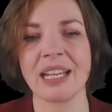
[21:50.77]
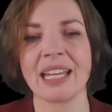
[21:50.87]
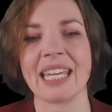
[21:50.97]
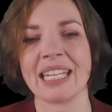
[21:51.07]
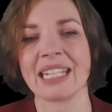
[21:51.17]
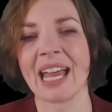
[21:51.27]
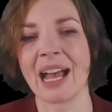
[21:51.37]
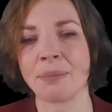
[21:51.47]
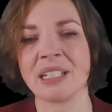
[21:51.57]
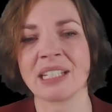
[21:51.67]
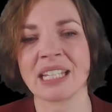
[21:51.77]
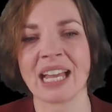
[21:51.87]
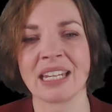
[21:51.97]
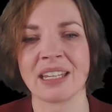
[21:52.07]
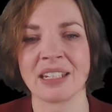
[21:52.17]
It happens
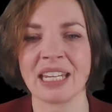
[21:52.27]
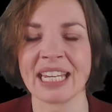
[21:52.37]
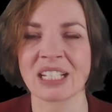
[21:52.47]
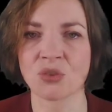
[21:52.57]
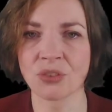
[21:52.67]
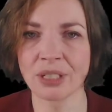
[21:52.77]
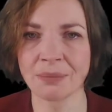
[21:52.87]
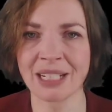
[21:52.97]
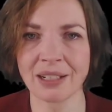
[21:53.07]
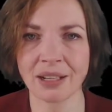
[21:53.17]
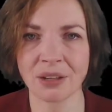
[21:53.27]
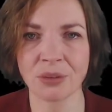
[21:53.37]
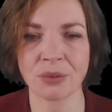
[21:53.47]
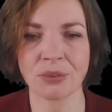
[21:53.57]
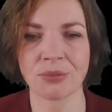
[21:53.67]
at an extremely
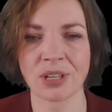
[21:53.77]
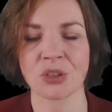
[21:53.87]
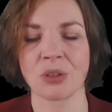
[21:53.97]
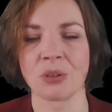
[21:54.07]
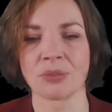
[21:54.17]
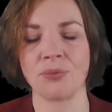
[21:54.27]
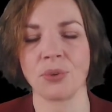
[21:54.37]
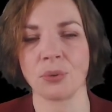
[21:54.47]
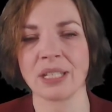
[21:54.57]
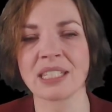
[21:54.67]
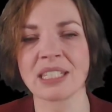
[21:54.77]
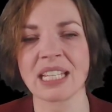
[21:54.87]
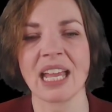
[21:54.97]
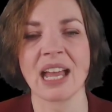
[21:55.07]
low threshold fluence,